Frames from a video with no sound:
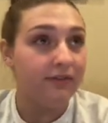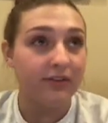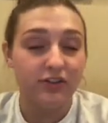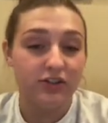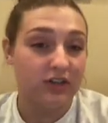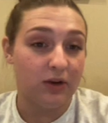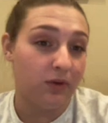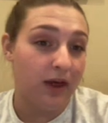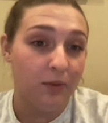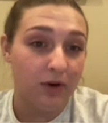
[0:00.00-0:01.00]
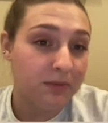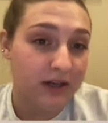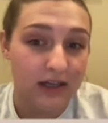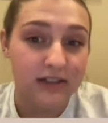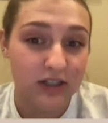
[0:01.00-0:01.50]
and she's like, well, that would have been
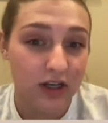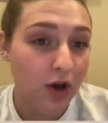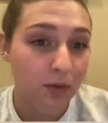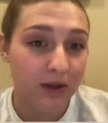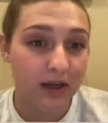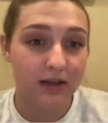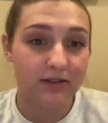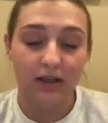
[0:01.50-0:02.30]
nice to know, because